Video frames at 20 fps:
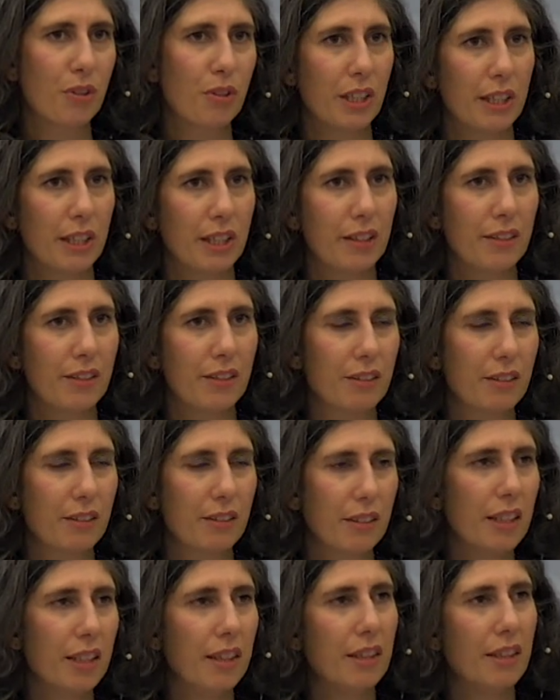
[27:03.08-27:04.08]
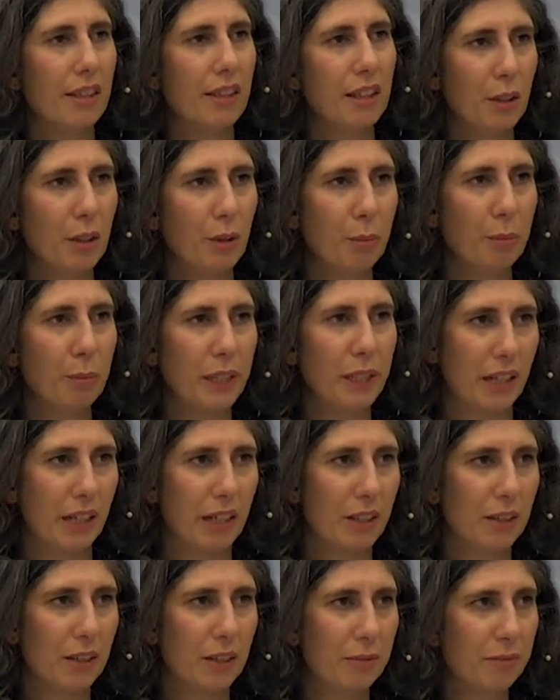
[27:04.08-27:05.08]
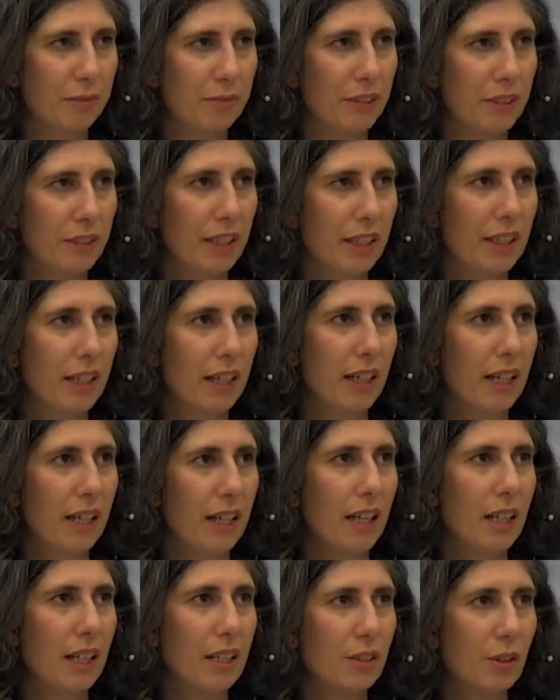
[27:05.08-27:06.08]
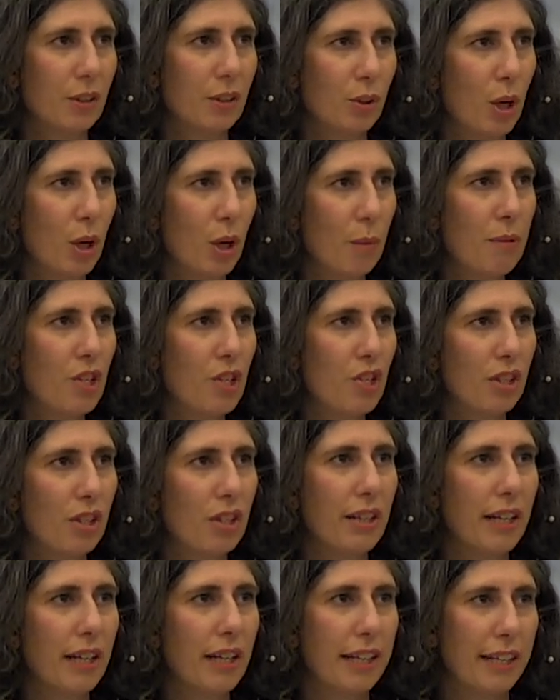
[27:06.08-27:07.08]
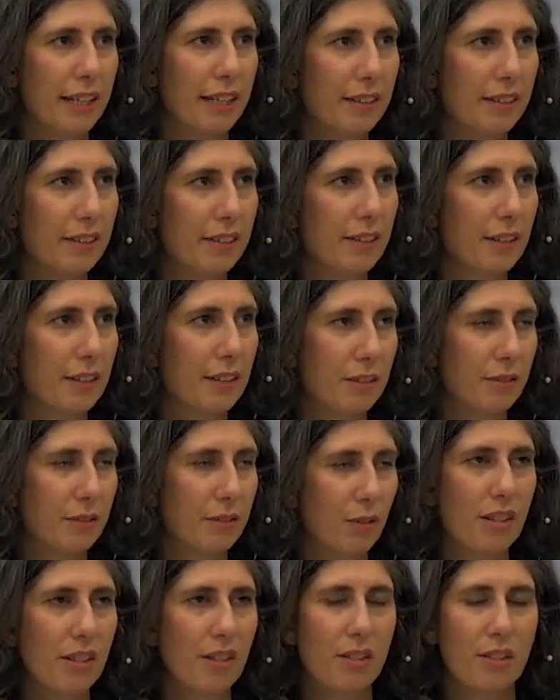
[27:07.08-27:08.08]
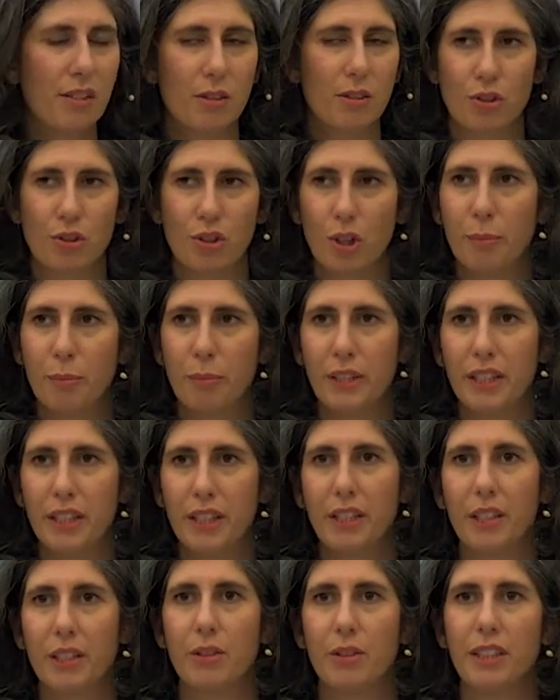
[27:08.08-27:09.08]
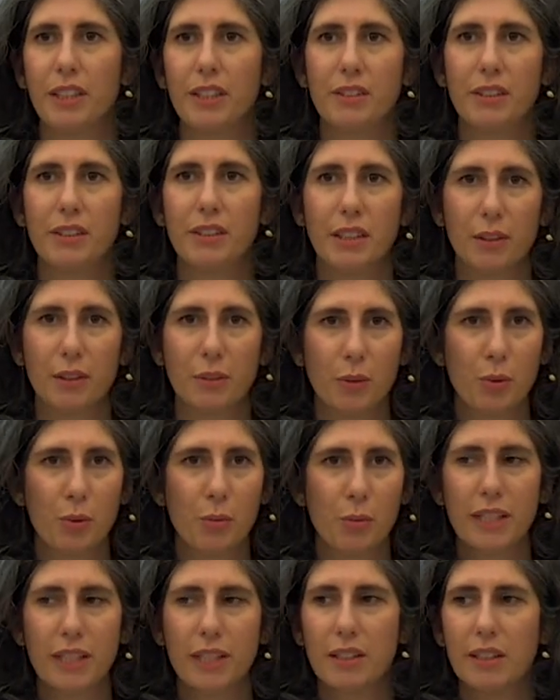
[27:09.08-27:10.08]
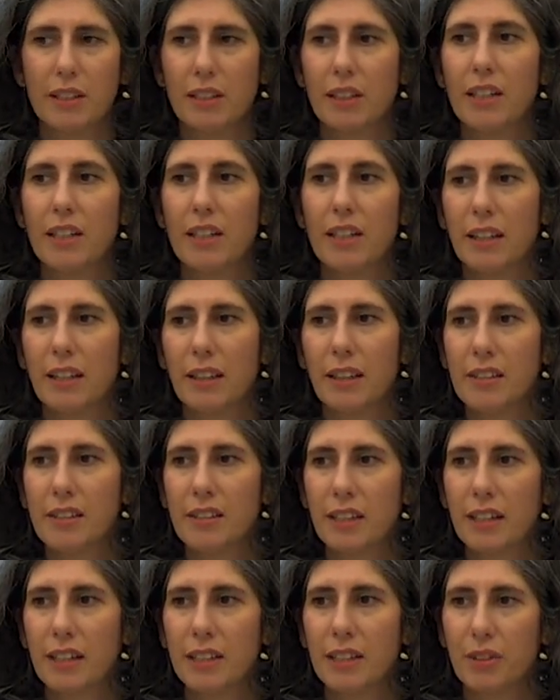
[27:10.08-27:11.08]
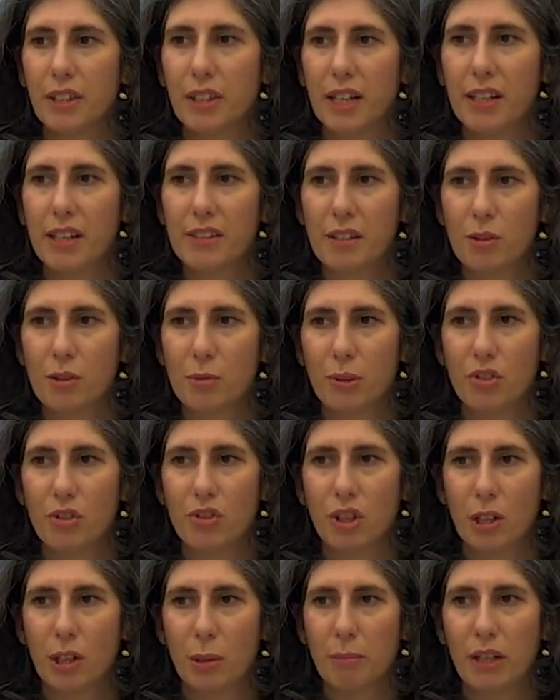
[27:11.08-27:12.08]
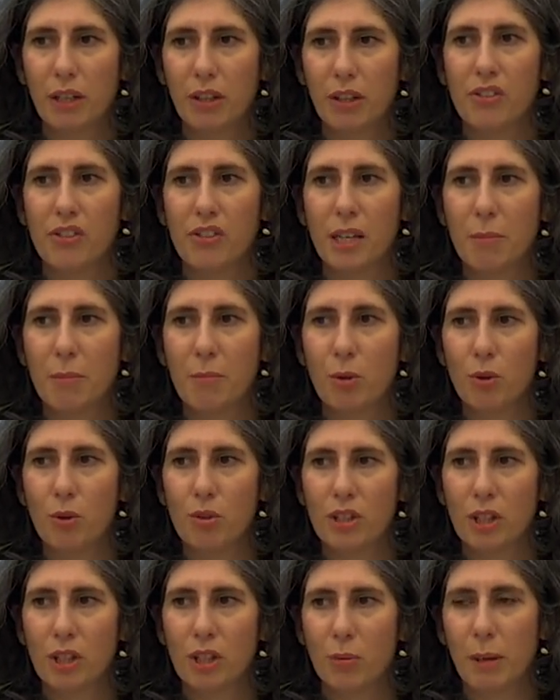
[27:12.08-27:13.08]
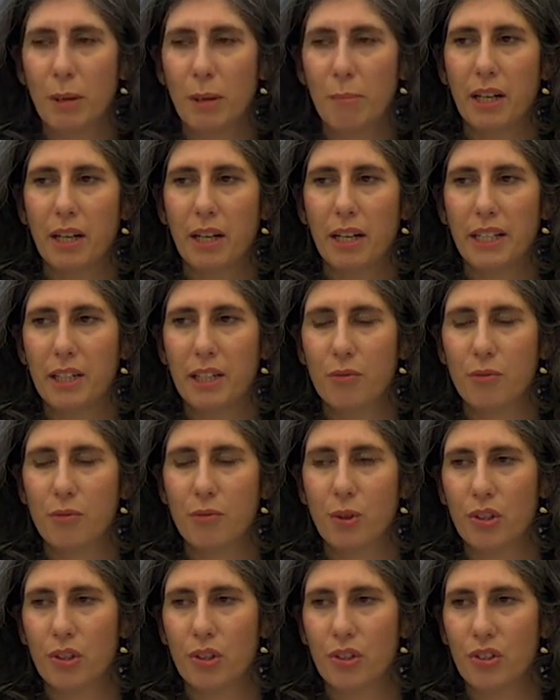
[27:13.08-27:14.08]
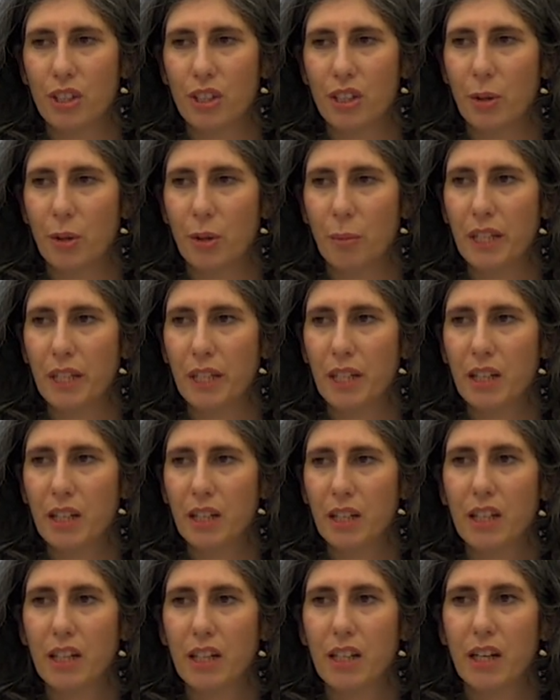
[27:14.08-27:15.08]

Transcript: proceedings, in the EU pillar. So commission against France or Germany or Italy or Sweden, these kind of cases, which are about the same rules that we apply and enforce in our pillar,